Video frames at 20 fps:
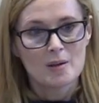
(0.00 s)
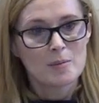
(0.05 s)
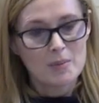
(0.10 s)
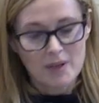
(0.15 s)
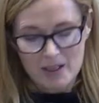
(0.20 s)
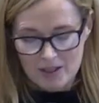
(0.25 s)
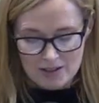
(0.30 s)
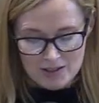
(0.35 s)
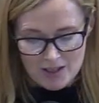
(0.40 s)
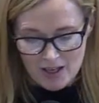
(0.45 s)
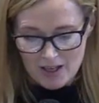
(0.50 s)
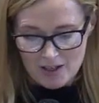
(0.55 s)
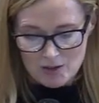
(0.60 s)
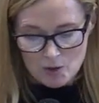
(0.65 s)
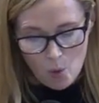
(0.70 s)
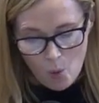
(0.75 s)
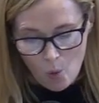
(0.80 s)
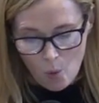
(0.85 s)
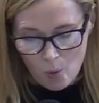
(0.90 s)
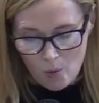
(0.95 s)
Because He's
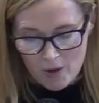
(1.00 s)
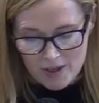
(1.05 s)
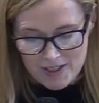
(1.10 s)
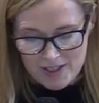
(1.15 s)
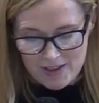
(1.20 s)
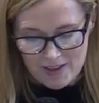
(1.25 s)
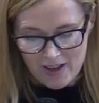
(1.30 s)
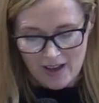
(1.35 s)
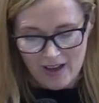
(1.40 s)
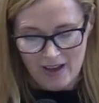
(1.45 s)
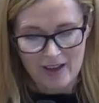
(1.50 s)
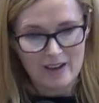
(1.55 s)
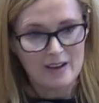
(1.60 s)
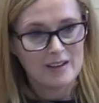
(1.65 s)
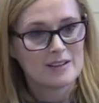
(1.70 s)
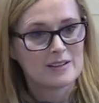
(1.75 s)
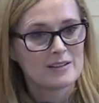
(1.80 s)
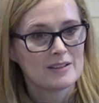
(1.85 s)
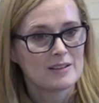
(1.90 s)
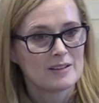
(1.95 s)
already there,
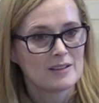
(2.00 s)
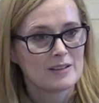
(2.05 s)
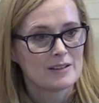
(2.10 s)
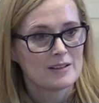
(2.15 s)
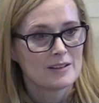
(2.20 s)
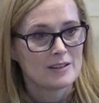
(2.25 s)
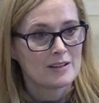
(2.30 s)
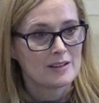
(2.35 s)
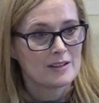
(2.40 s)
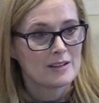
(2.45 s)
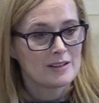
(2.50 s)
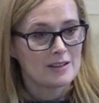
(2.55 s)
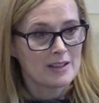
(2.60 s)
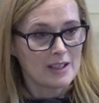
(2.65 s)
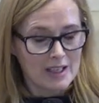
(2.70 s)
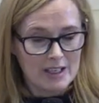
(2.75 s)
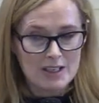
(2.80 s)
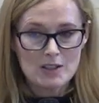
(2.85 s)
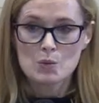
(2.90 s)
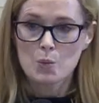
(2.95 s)

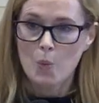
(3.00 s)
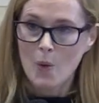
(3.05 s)
He's